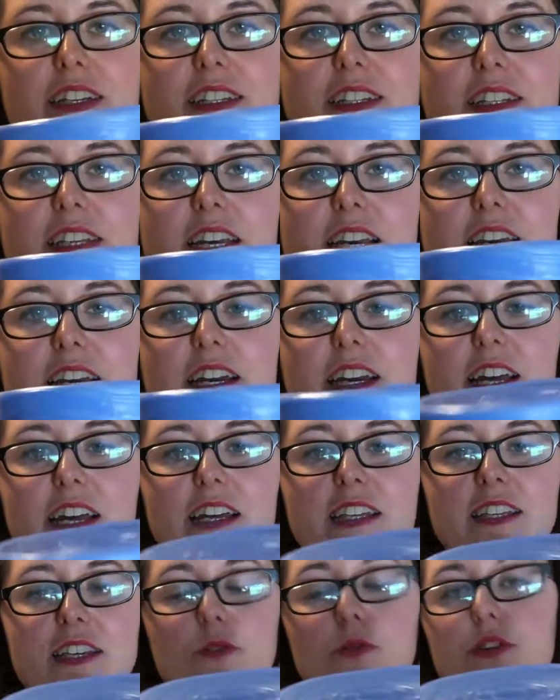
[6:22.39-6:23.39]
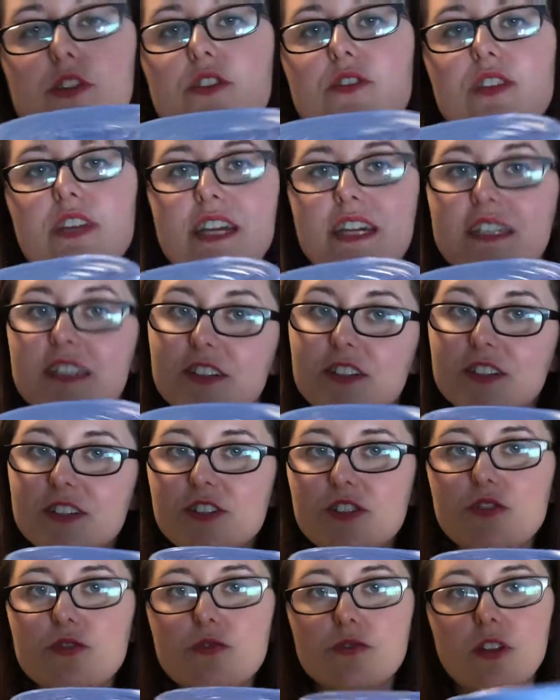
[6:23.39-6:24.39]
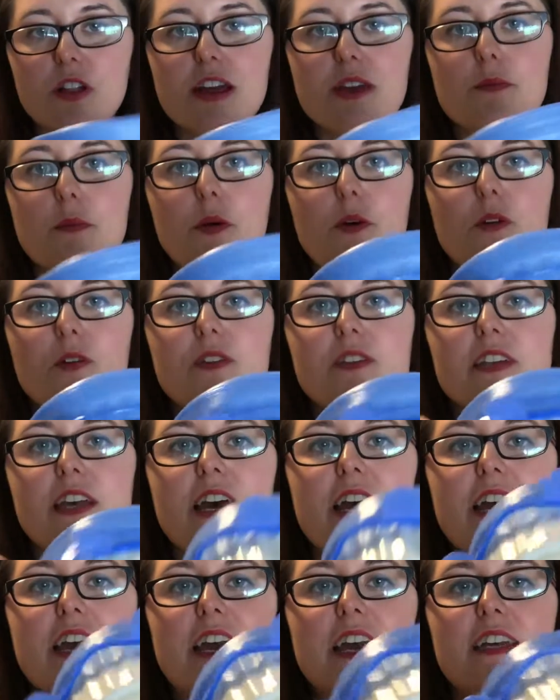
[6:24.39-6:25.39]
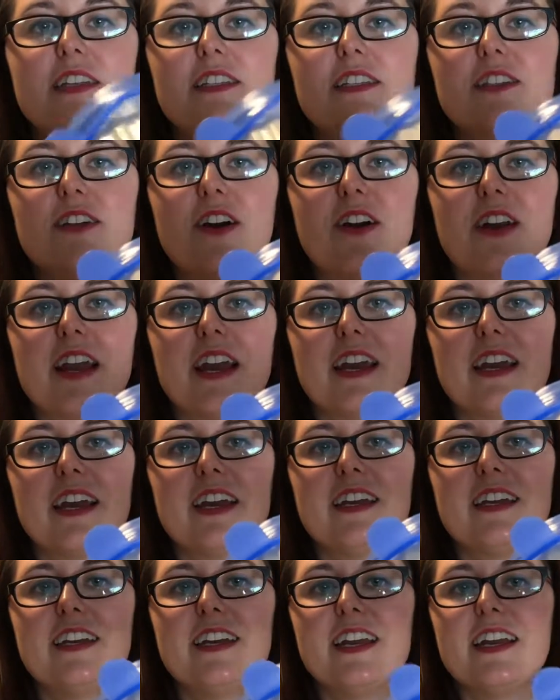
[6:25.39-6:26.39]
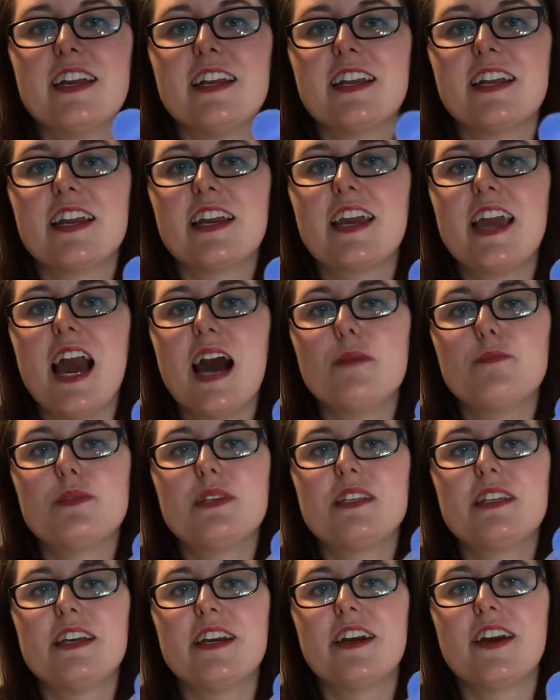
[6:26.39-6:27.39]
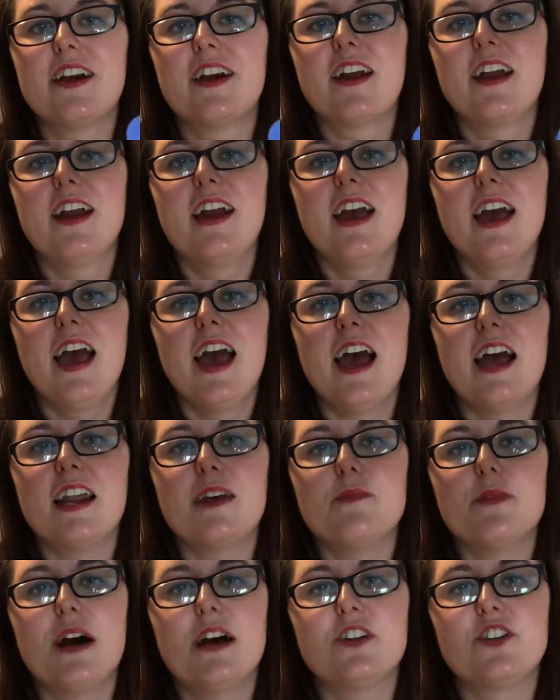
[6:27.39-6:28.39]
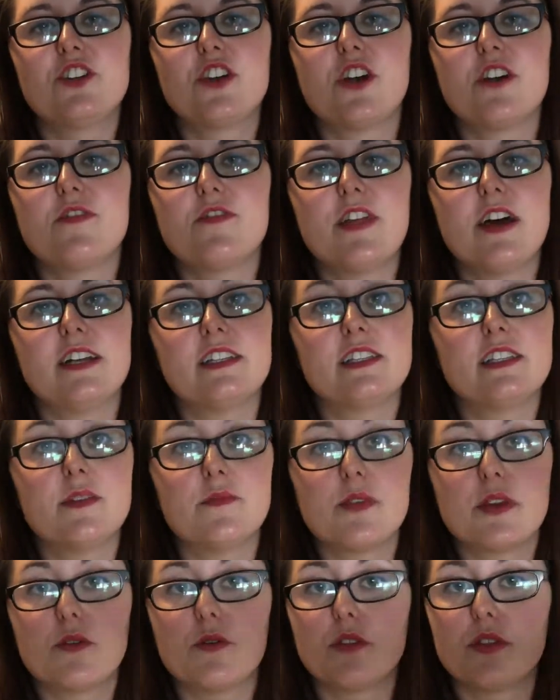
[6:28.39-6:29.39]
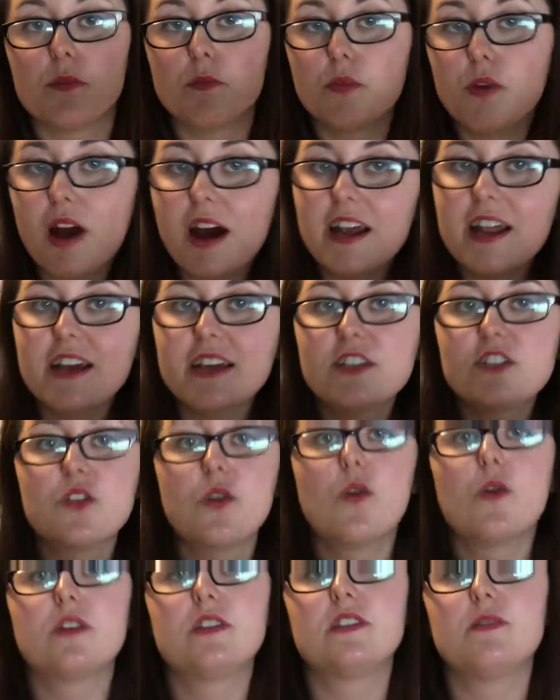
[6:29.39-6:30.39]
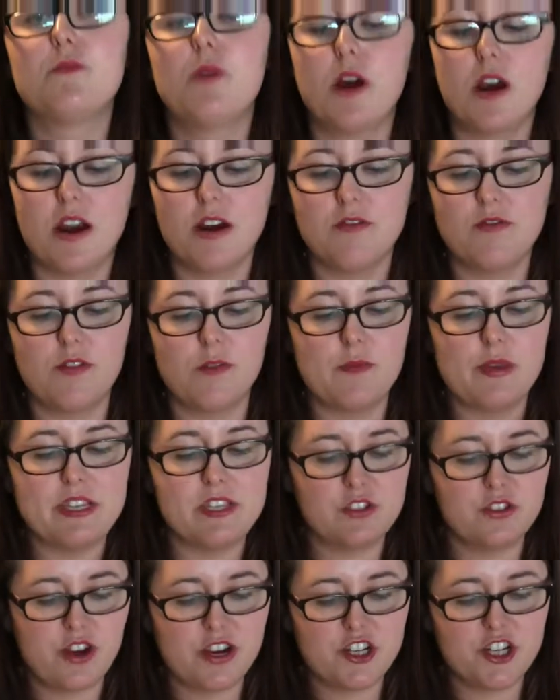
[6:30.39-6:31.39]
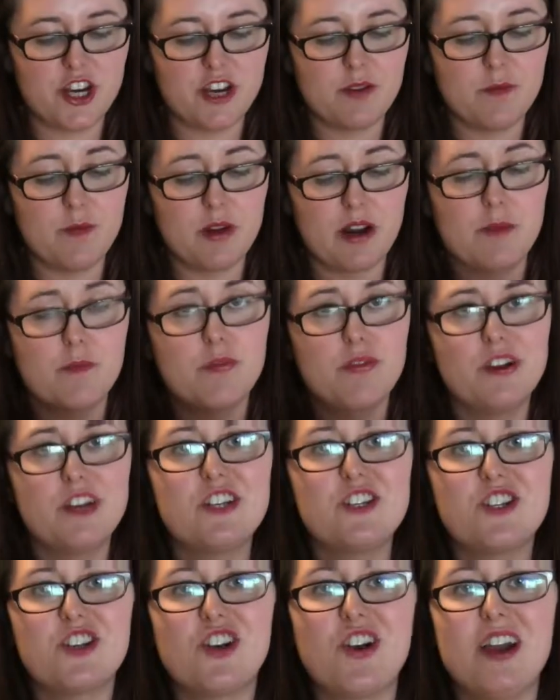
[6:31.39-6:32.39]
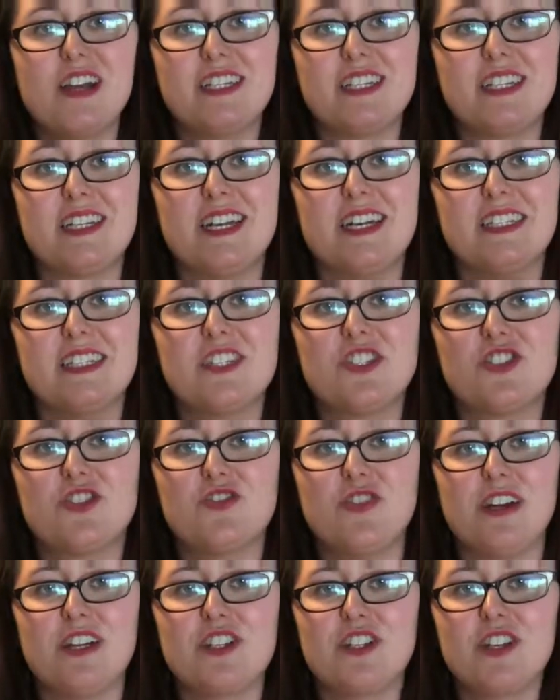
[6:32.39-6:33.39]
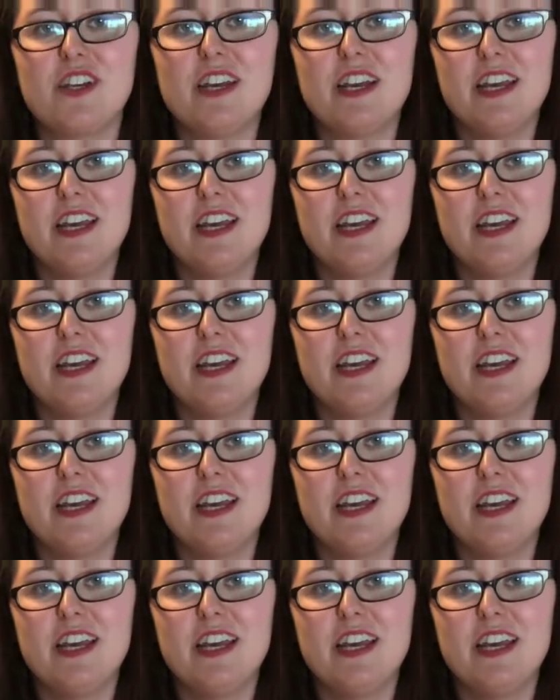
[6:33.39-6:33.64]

of see, it's like one of those kind of little souffle bowls. It gaps here. And I'm not sure if that's something with the product or it's in part from me stretching, but I'm pretty sure I did not stretch